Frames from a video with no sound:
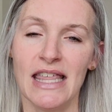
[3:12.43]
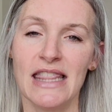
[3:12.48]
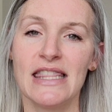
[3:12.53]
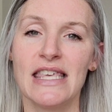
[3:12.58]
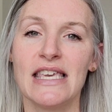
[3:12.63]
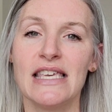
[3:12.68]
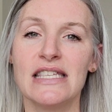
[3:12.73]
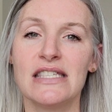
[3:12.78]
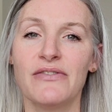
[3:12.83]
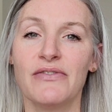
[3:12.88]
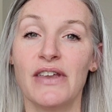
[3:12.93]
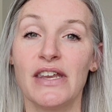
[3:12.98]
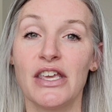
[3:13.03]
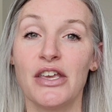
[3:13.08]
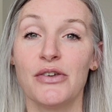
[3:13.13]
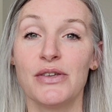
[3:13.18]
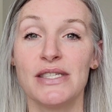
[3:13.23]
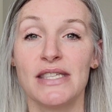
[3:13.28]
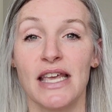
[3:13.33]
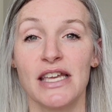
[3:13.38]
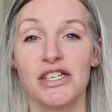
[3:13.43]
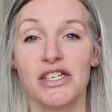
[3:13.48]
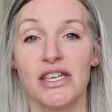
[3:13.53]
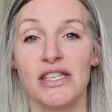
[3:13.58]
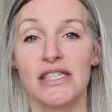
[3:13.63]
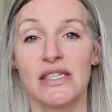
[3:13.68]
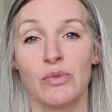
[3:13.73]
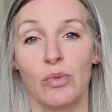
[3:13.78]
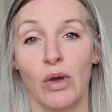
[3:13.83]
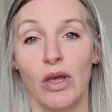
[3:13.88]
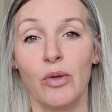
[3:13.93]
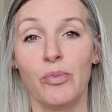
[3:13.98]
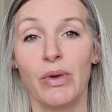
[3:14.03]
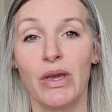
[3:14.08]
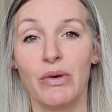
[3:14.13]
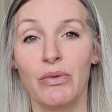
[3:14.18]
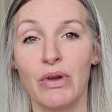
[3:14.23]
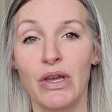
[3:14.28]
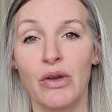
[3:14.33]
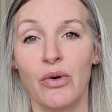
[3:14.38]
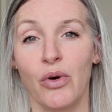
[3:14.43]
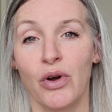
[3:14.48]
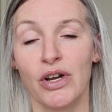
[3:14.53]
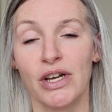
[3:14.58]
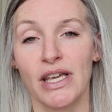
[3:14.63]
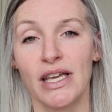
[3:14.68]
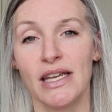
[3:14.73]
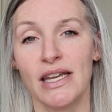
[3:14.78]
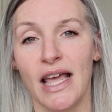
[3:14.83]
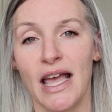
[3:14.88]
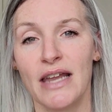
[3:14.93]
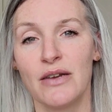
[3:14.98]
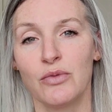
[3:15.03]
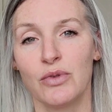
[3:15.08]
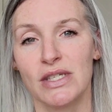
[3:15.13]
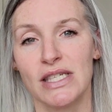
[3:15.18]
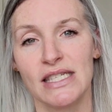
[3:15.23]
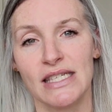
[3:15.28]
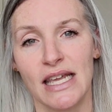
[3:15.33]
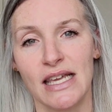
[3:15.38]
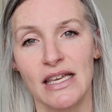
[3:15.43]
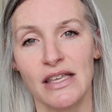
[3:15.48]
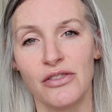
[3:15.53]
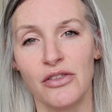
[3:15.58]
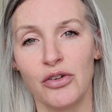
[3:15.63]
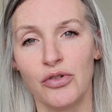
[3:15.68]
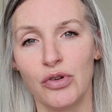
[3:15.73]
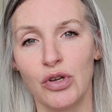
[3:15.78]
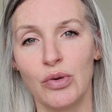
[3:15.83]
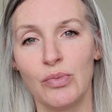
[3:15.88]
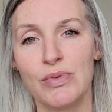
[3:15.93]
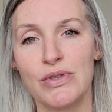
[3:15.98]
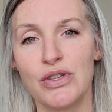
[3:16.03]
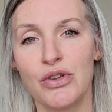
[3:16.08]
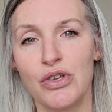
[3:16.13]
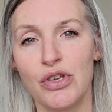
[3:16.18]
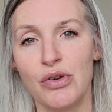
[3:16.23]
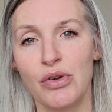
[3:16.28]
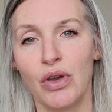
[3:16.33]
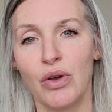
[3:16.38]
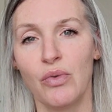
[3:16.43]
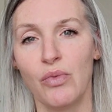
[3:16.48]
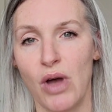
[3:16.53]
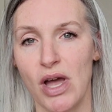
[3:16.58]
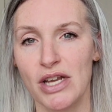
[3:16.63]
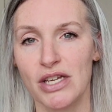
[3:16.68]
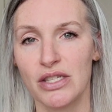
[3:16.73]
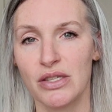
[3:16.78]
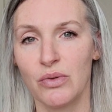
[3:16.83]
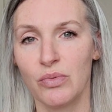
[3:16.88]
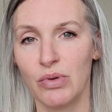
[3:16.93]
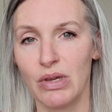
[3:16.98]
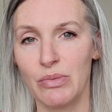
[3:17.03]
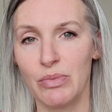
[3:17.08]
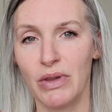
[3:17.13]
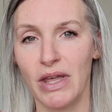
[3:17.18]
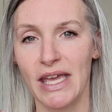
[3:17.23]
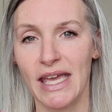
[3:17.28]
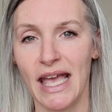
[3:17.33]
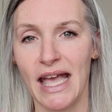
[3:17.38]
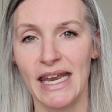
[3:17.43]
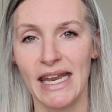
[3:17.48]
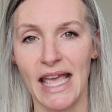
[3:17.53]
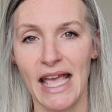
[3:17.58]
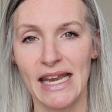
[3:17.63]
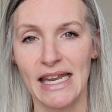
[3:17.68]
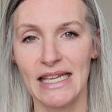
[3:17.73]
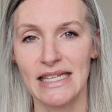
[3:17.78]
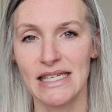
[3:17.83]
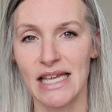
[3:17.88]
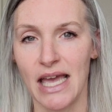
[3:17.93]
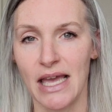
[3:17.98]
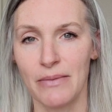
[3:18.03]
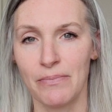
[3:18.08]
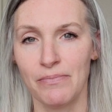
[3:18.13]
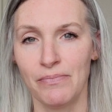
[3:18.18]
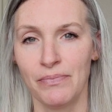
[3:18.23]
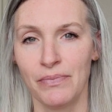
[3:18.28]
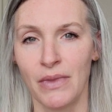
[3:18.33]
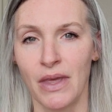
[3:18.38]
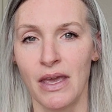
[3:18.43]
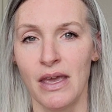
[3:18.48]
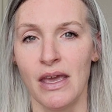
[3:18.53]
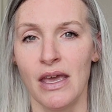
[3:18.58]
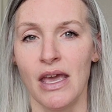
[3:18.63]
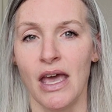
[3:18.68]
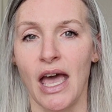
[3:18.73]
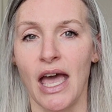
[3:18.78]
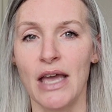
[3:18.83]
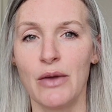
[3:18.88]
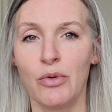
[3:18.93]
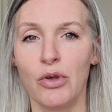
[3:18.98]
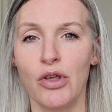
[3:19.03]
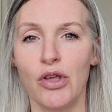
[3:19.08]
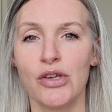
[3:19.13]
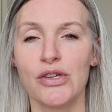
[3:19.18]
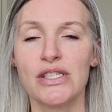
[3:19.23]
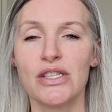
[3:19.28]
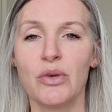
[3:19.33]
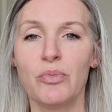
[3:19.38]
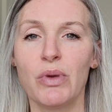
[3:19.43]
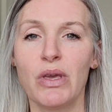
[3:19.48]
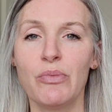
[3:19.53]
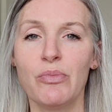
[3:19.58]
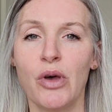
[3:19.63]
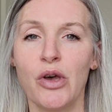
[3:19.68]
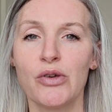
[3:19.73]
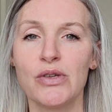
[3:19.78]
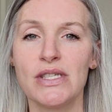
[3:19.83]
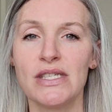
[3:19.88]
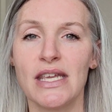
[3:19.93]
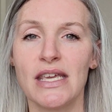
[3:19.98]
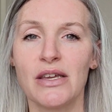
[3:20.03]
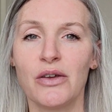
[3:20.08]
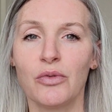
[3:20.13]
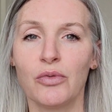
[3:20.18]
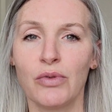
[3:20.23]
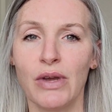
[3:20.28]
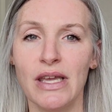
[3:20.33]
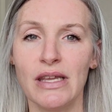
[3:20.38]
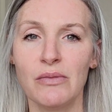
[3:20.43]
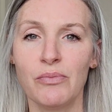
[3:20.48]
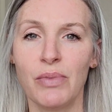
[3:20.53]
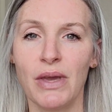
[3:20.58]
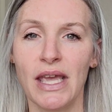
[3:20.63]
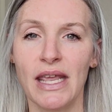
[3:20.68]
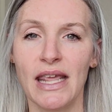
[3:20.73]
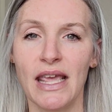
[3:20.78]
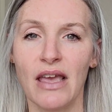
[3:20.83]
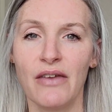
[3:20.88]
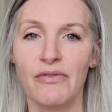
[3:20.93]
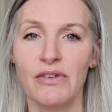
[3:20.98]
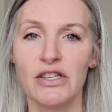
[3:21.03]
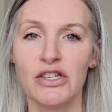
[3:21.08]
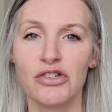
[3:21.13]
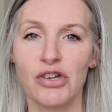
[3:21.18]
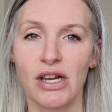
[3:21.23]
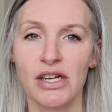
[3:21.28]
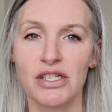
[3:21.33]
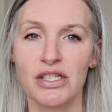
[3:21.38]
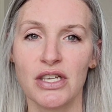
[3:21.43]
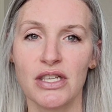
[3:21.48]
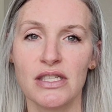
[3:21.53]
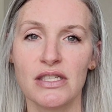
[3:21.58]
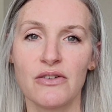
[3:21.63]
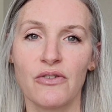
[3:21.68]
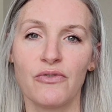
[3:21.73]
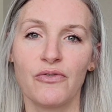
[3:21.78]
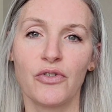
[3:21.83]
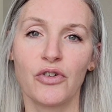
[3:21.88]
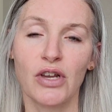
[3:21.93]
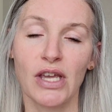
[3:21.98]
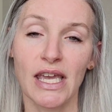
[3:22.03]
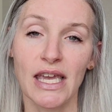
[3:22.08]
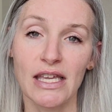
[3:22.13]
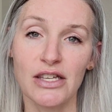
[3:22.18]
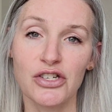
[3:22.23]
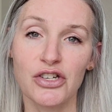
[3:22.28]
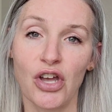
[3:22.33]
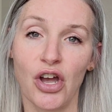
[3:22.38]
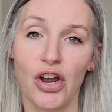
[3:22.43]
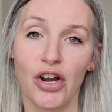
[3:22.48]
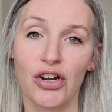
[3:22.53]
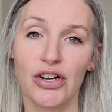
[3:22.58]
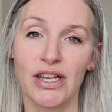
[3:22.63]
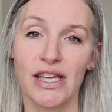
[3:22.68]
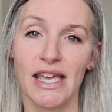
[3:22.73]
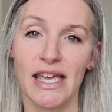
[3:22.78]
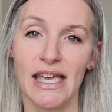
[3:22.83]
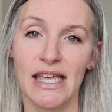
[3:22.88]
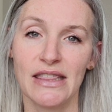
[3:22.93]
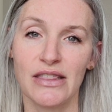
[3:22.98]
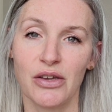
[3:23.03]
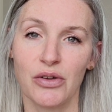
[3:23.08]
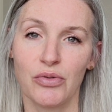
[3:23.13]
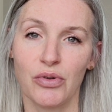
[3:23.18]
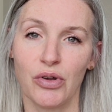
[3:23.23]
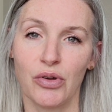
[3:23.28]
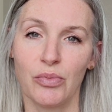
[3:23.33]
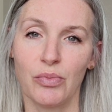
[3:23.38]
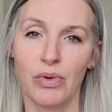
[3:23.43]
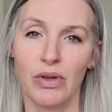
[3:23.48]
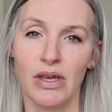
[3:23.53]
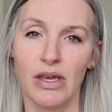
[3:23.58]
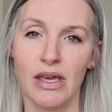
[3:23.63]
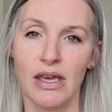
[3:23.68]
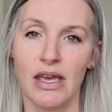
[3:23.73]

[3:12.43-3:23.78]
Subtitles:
These video sessions will be recorded and will stay in the group so you can watch the replay at any time. I will also be posting written PDF instructions for each card in the group.